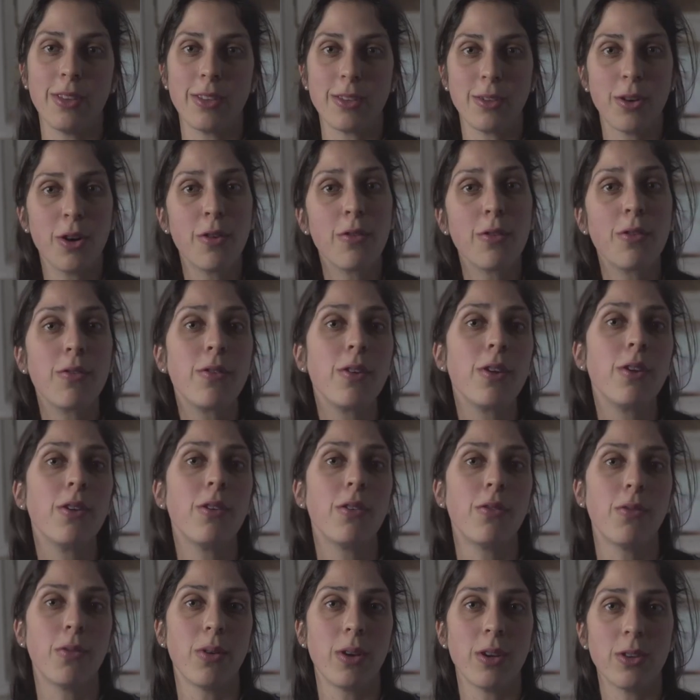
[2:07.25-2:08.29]
this overview
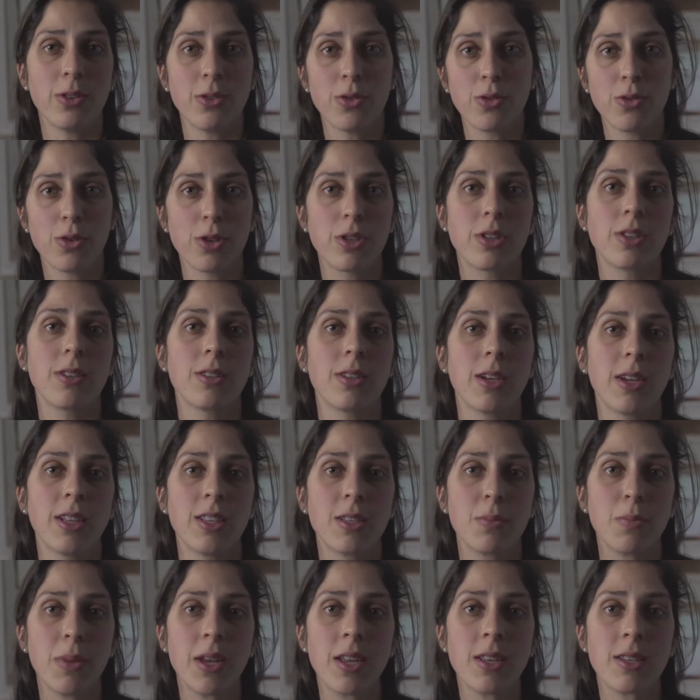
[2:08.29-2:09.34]
of what is nutrition
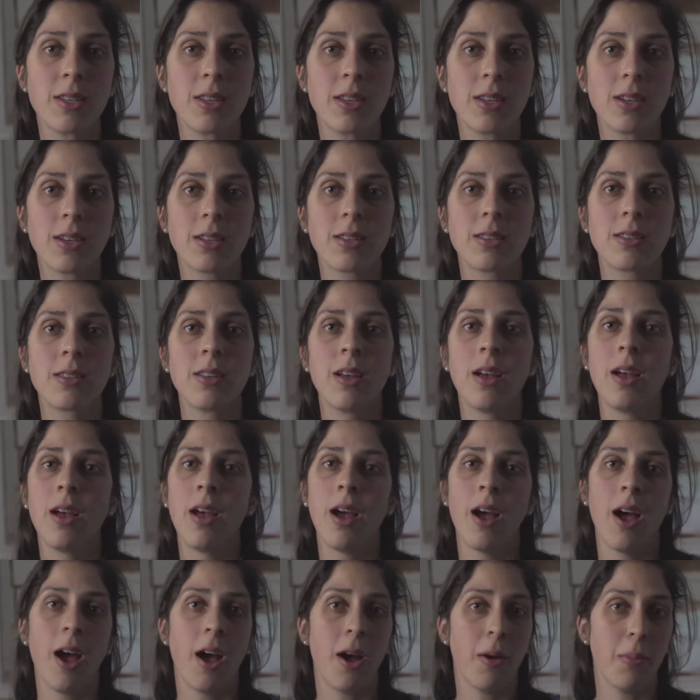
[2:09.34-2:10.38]
science basics,
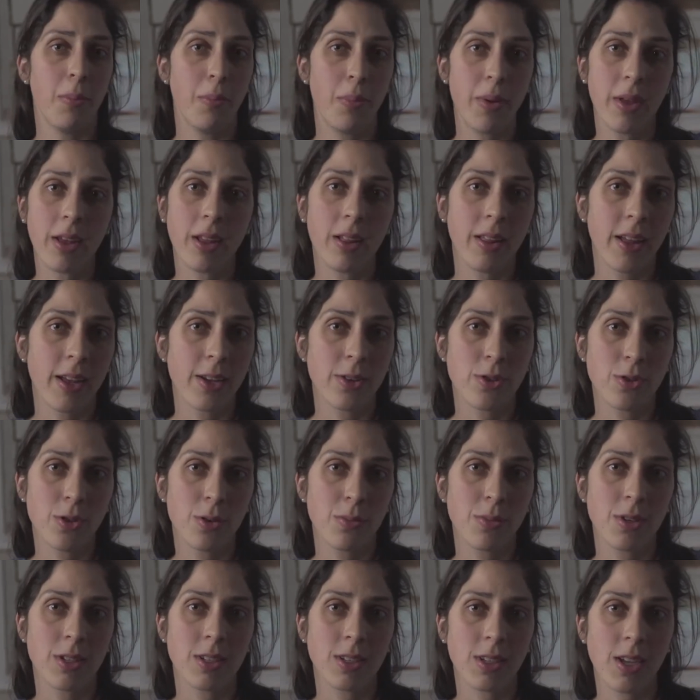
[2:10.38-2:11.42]
a big
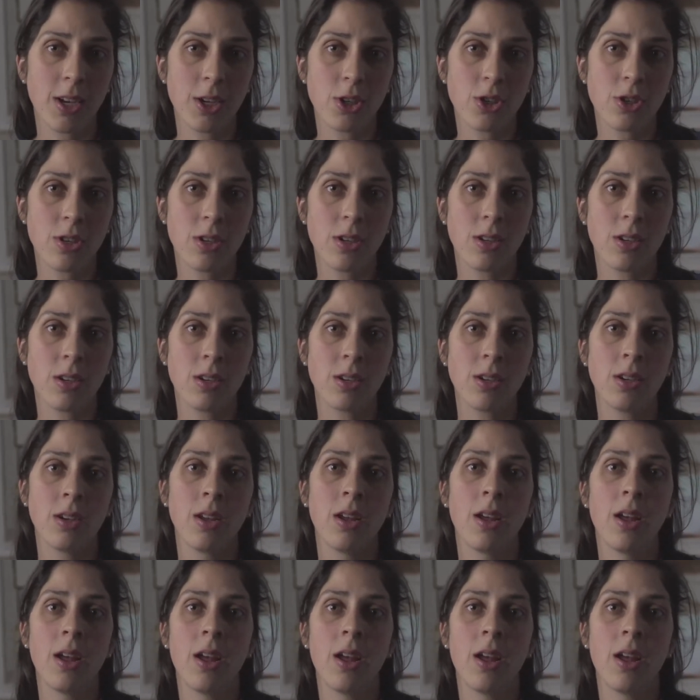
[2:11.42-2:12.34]
classroom discussion,